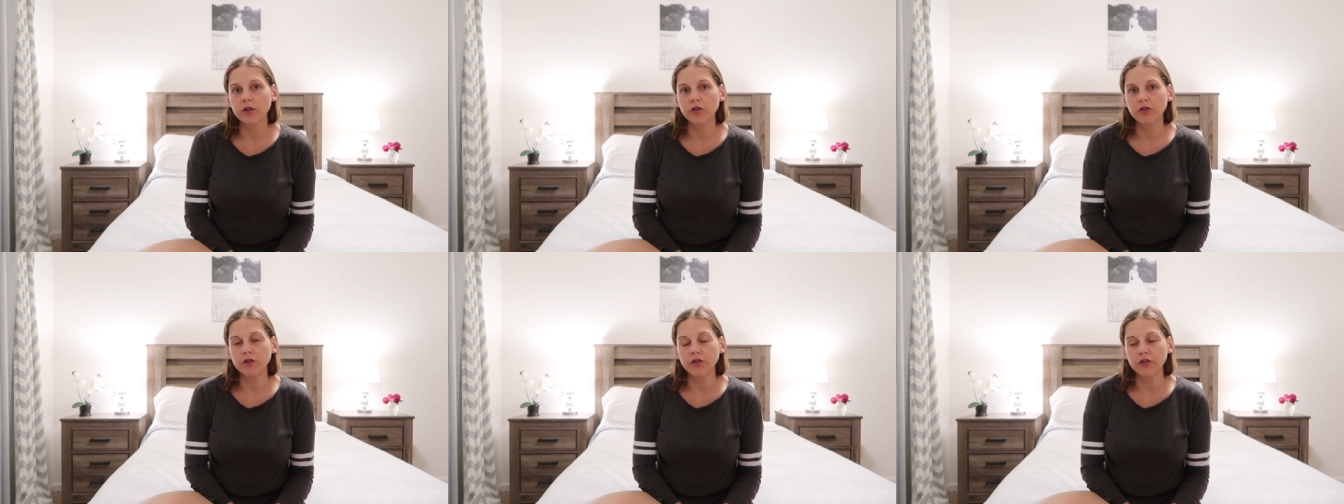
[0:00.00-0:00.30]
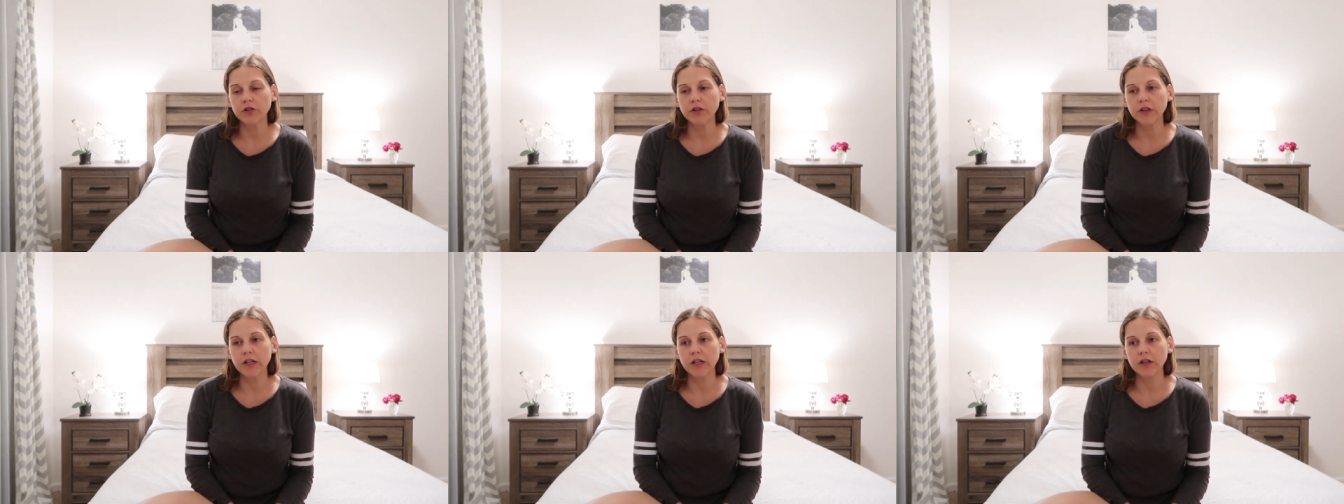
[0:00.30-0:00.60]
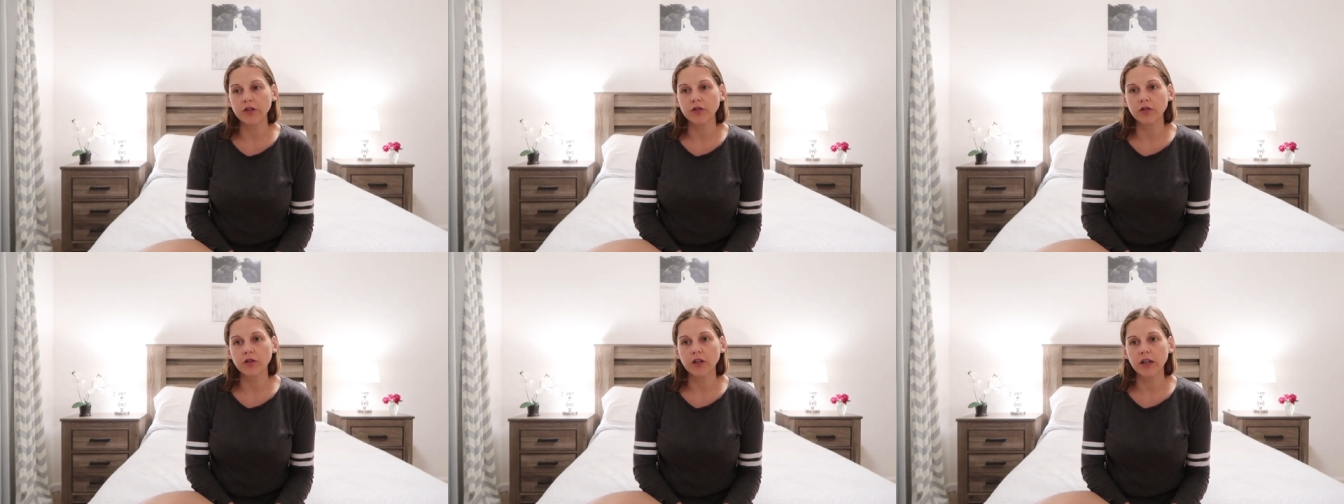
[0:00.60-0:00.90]
just
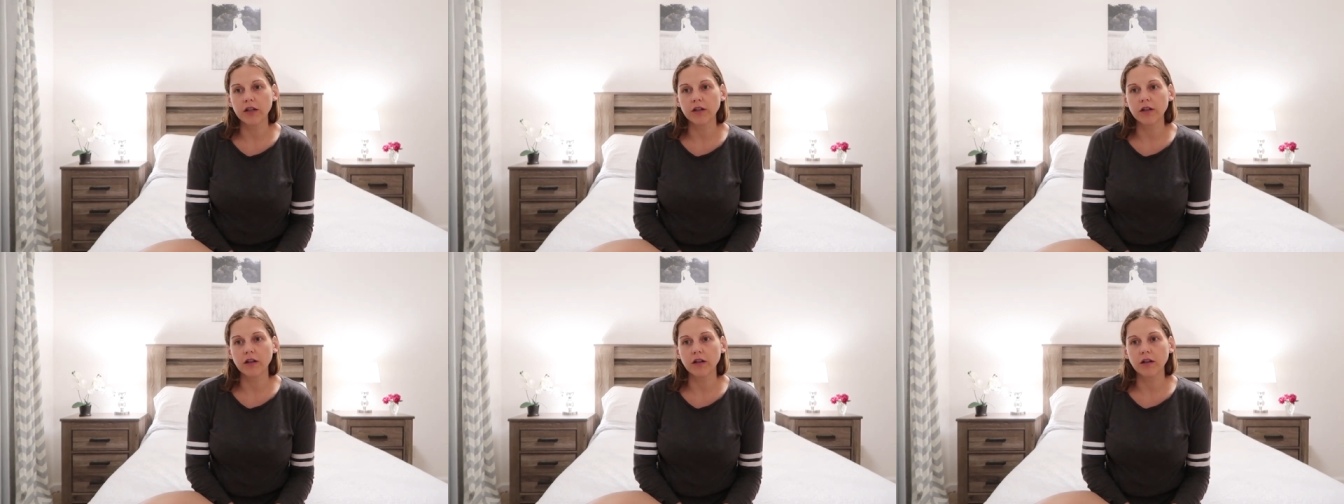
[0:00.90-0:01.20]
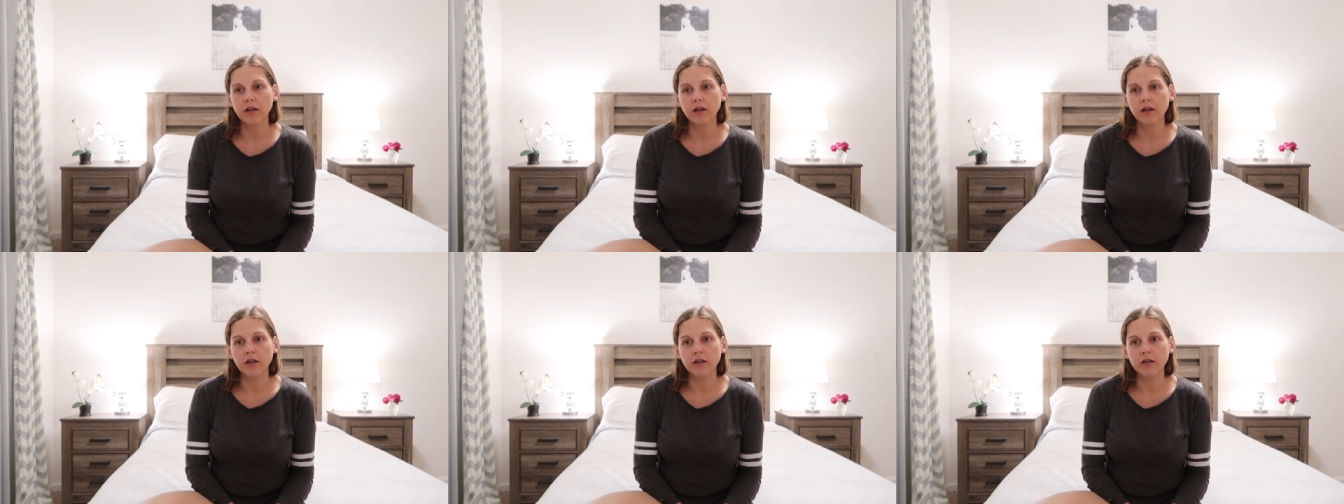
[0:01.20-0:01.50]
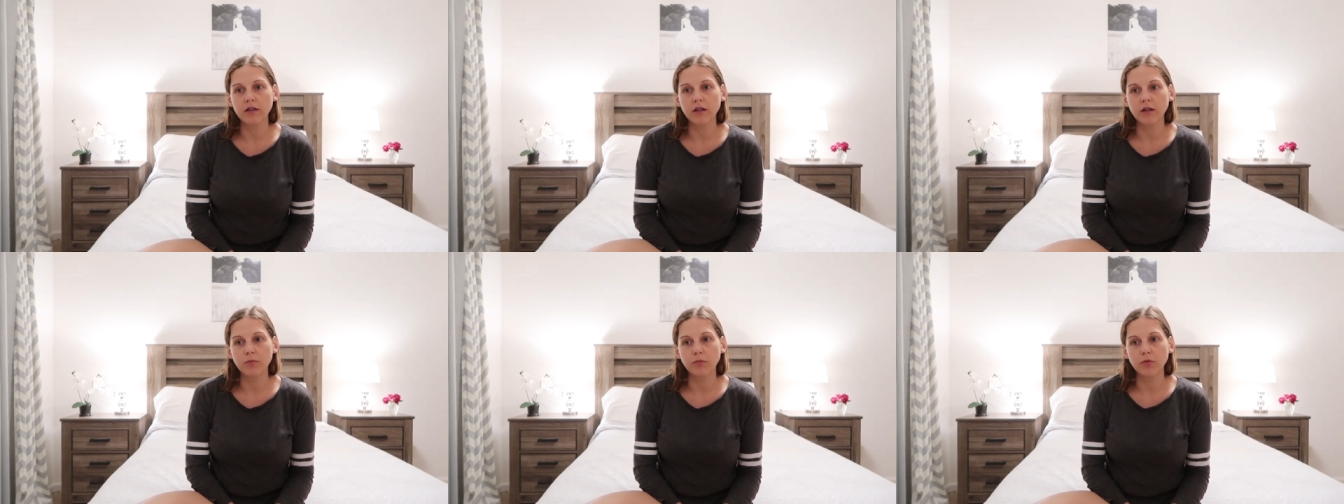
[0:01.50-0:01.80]
there to get uh,
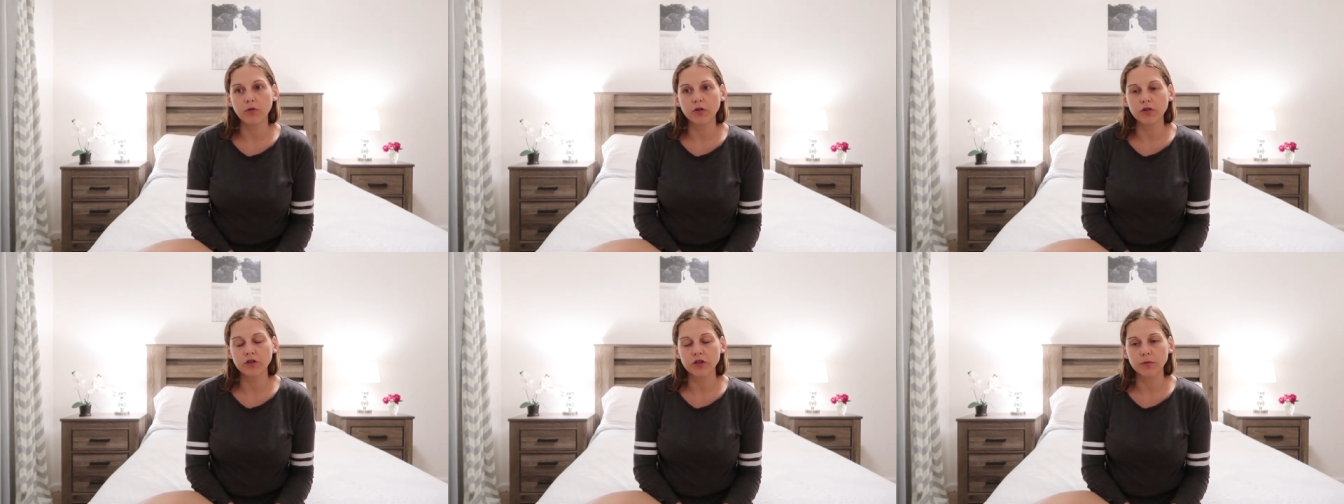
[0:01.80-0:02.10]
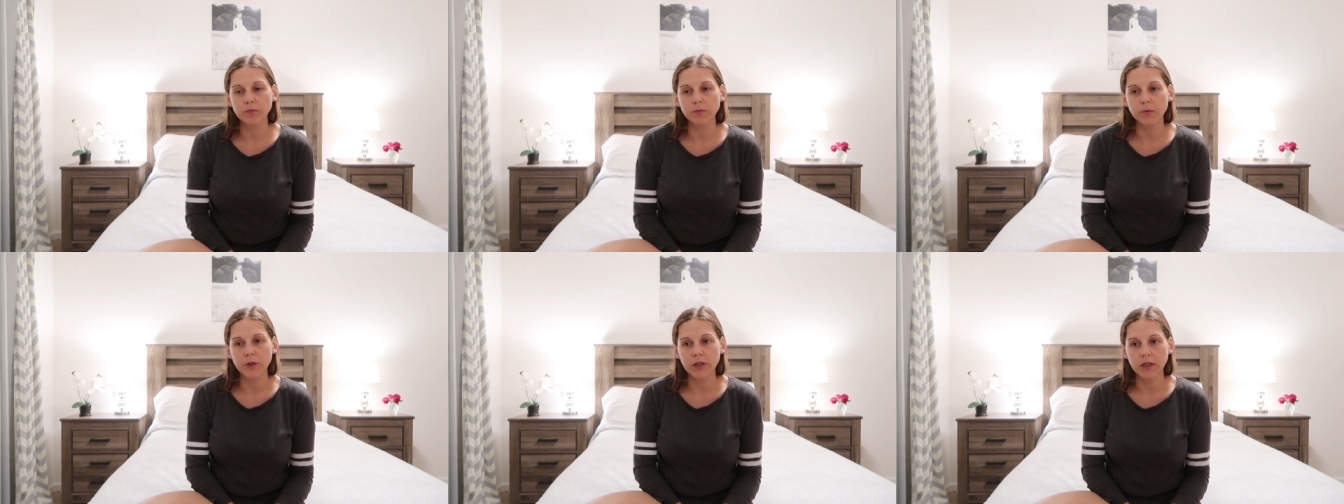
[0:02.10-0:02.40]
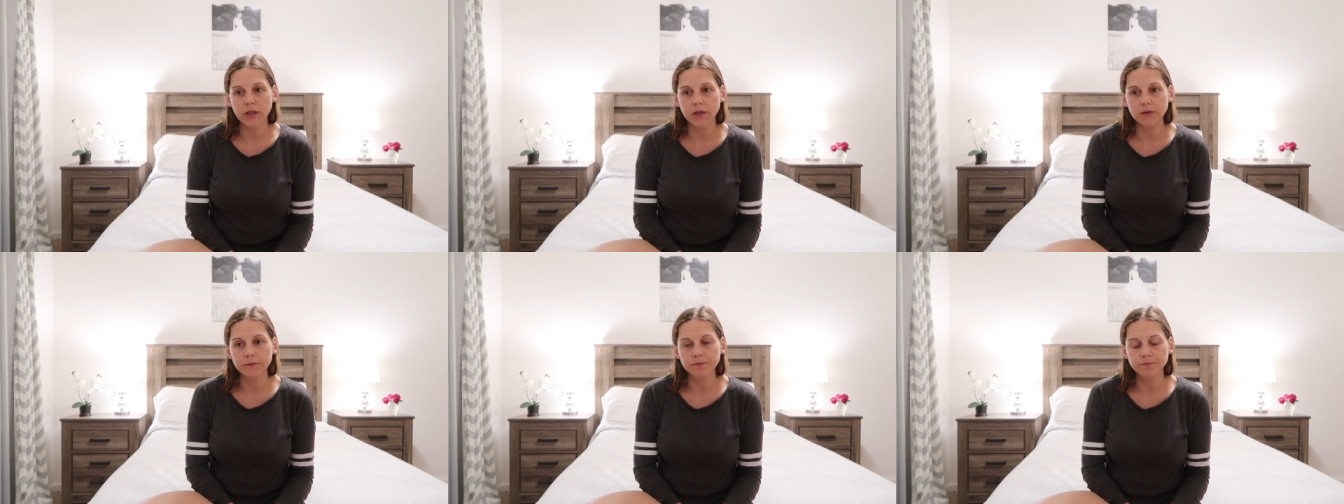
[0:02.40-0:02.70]
the abortion
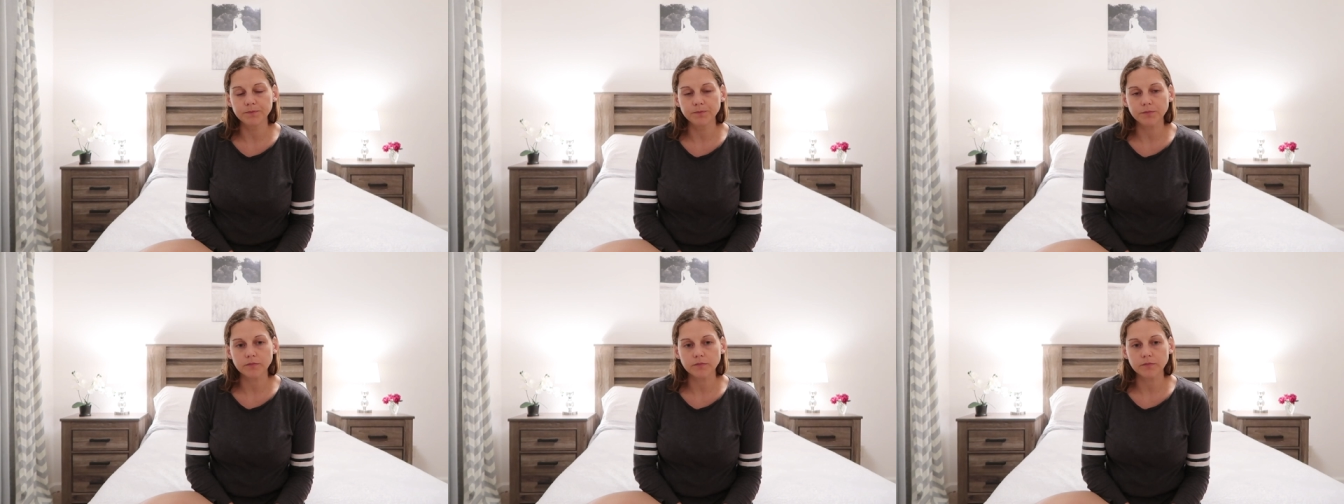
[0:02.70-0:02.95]
pill